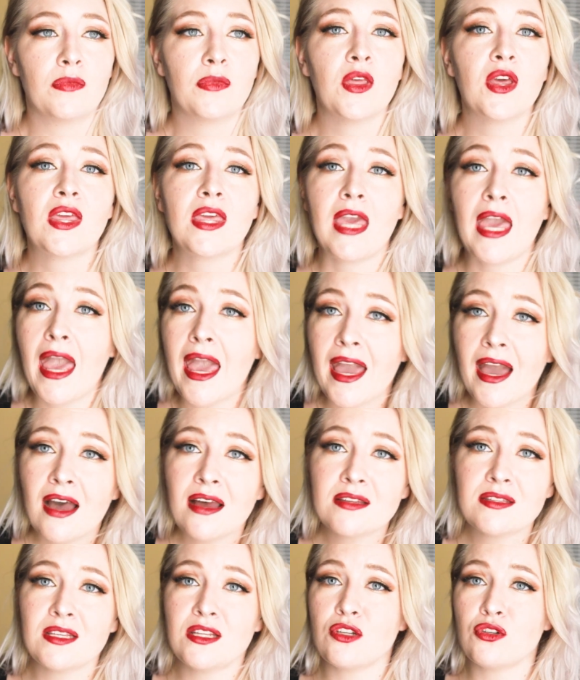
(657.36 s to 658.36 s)
The
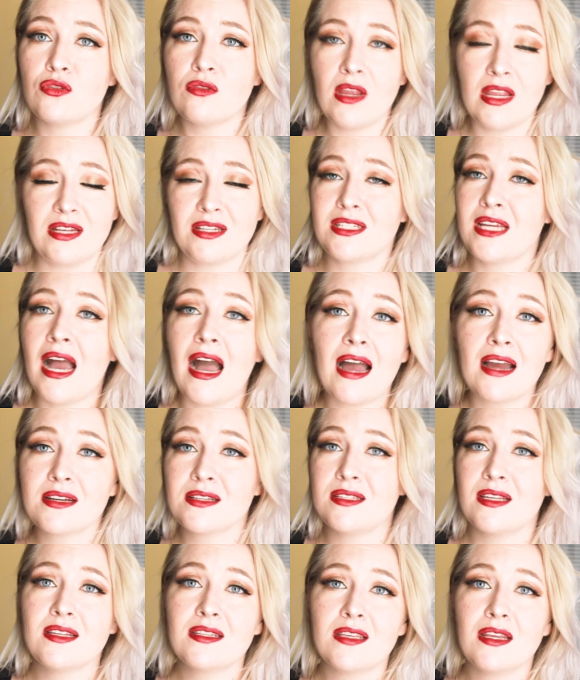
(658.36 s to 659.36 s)
chaos and
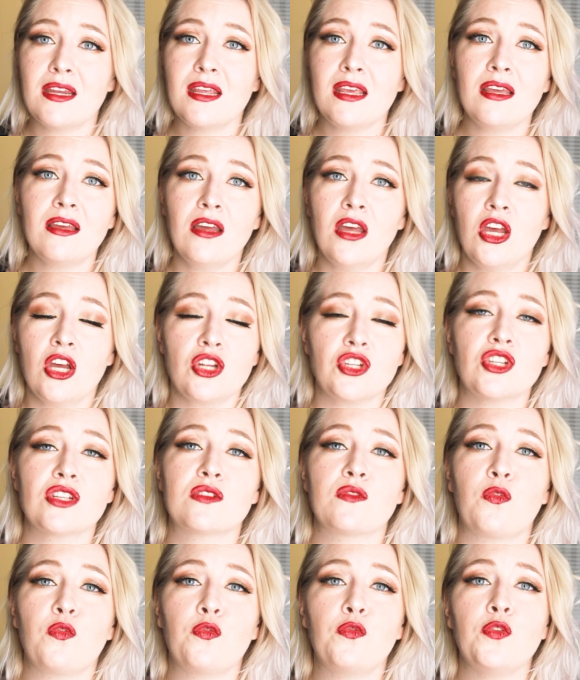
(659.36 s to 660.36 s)
toxicity
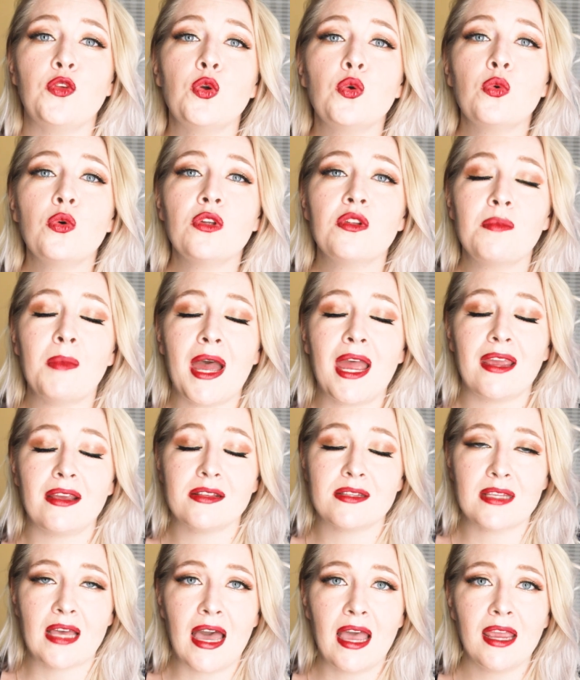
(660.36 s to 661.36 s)
just fueled my
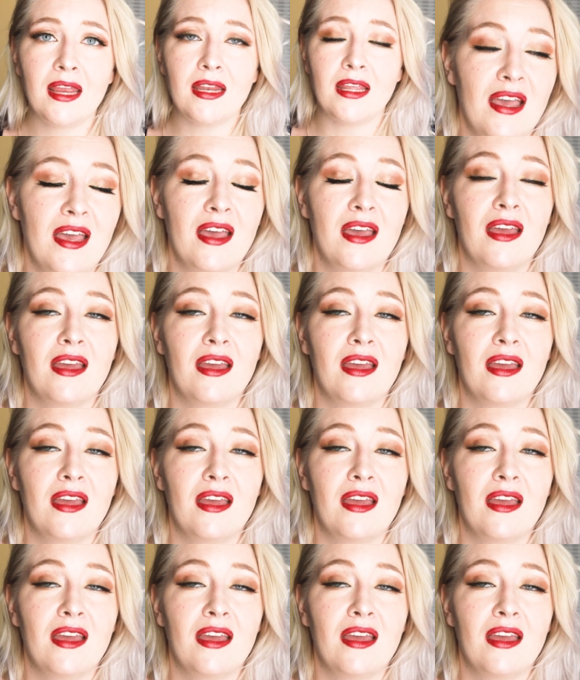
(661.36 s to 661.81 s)
anxiety.